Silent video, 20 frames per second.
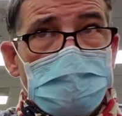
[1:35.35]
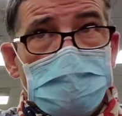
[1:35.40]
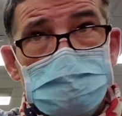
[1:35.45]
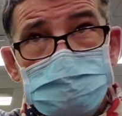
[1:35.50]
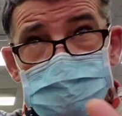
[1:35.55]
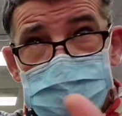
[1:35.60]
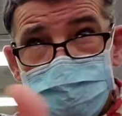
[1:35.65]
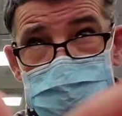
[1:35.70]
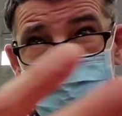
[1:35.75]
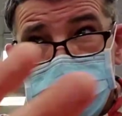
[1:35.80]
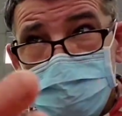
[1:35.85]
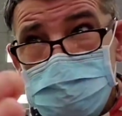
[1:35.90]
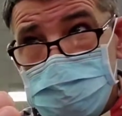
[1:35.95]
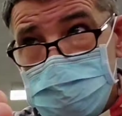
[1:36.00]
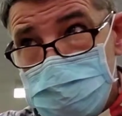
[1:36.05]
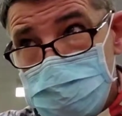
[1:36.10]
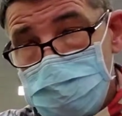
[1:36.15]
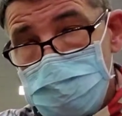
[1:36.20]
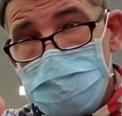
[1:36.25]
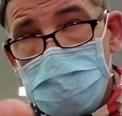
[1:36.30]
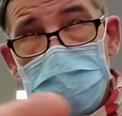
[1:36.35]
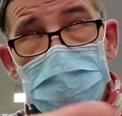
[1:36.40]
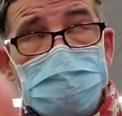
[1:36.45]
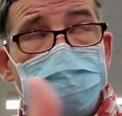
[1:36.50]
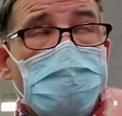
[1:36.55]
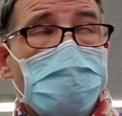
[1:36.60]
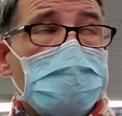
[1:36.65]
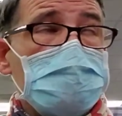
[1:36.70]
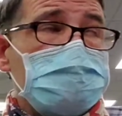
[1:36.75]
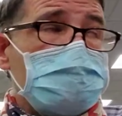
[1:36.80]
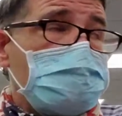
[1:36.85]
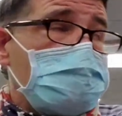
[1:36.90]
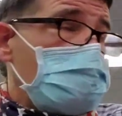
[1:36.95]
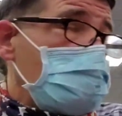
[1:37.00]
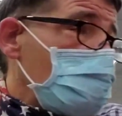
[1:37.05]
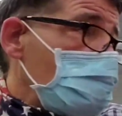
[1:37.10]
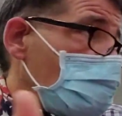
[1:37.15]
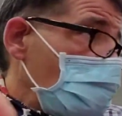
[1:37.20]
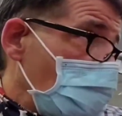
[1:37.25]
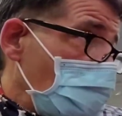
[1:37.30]
I'm sure my voice
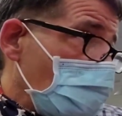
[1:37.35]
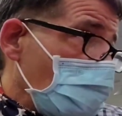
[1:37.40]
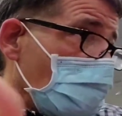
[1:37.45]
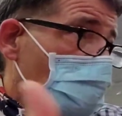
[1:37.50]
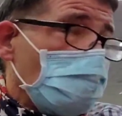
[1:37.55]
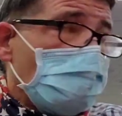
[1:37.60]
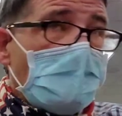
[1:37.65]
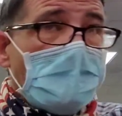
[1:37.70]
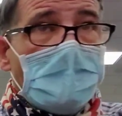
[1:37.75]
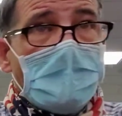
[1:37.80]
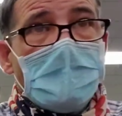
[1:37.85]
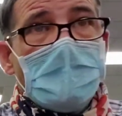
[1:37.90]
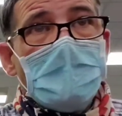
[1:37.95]
here